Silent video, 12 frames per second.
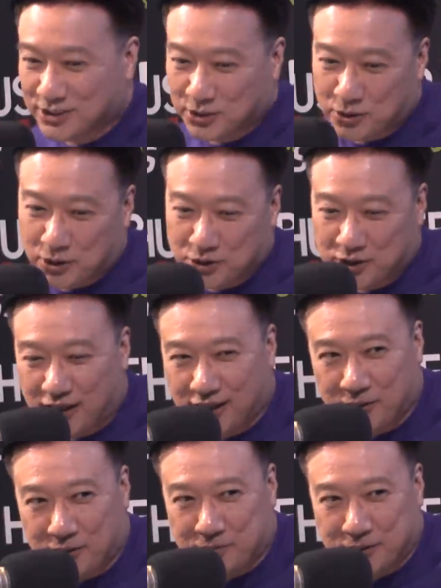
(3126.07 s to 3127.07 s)
no, so no, close I to can't.
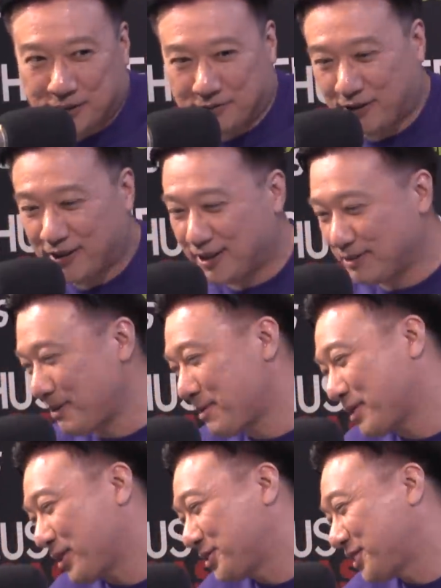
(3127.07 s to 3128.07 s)
Hollywood Boulevard. Put me
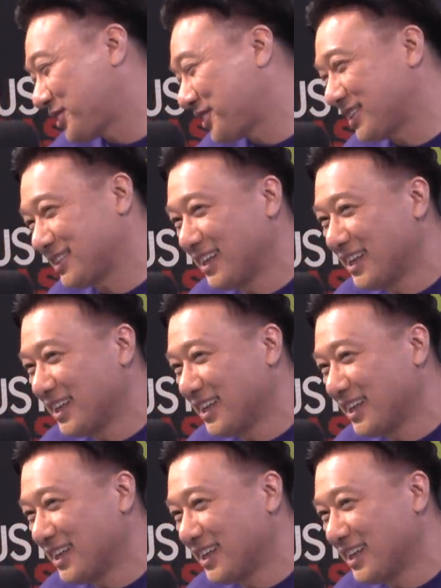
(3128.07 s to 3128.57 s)
on Yucca Street.